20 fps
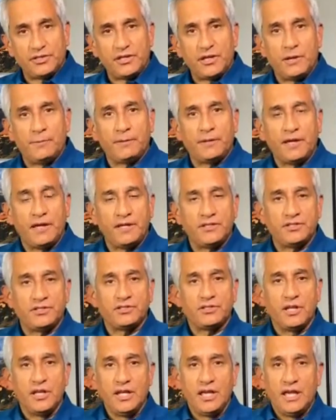
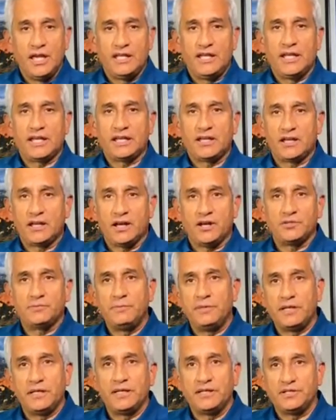complications, and that can cause
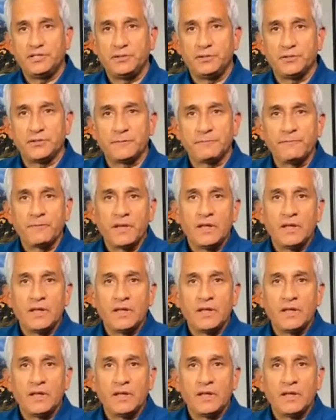big issues.